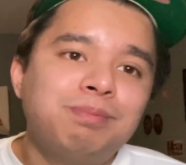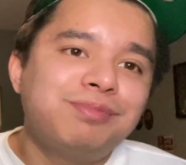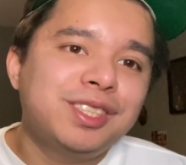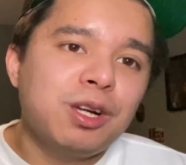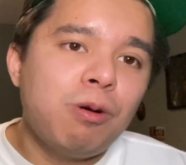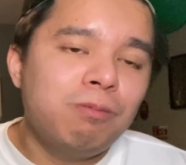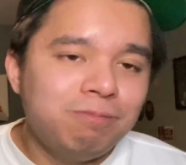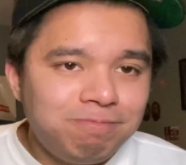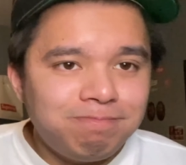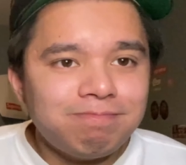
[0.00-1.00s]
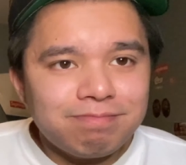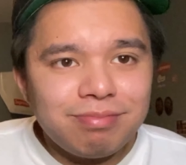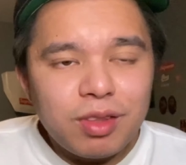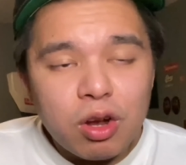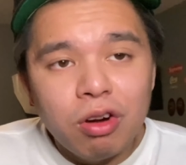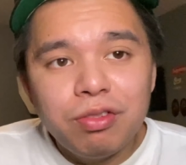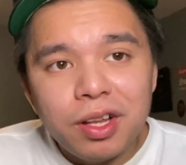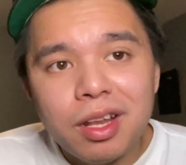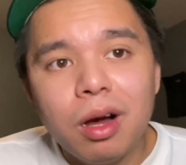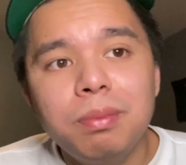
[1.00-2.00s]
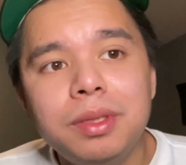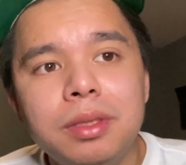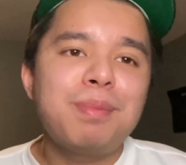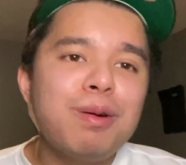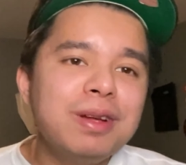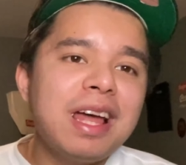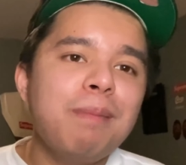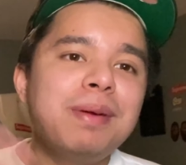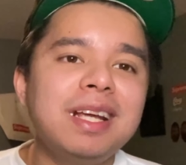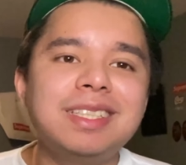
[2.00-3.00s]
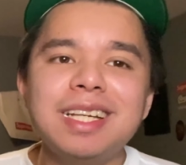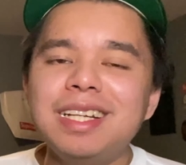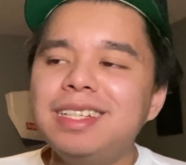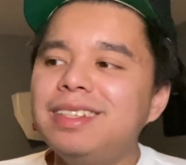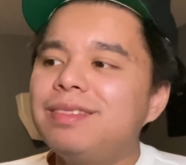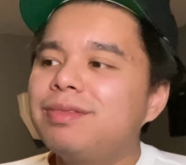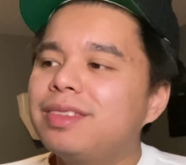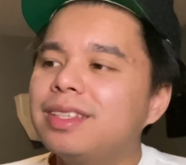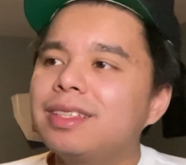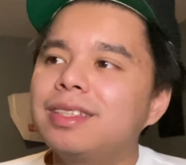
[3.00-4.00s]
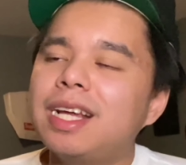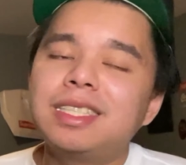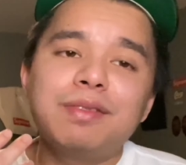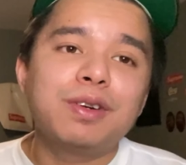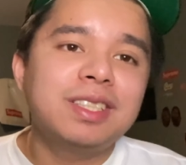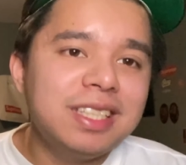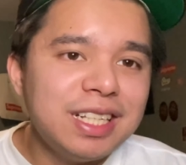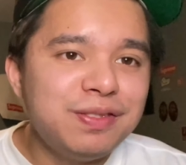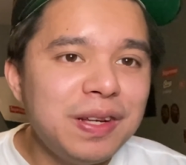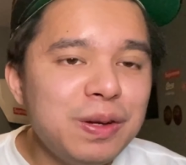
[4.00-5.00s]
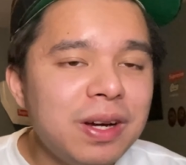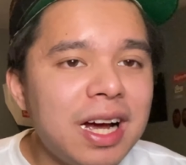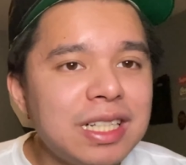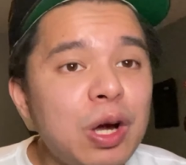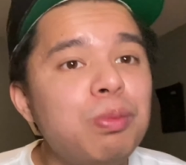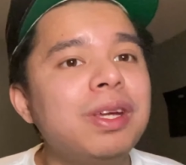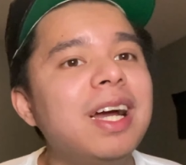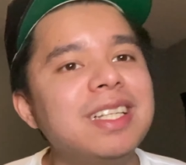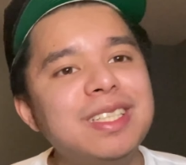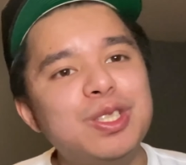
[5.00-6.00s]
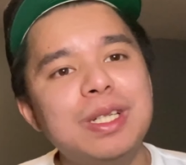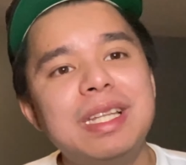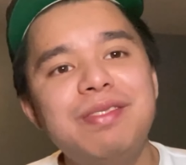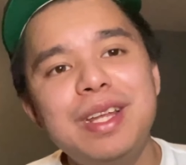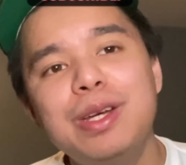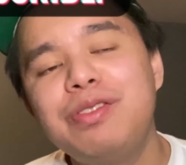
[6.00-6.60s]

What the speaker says: So hopefully it helps. But with that being said, that's it for today's video, guys. I hope you guys enjoyed the video.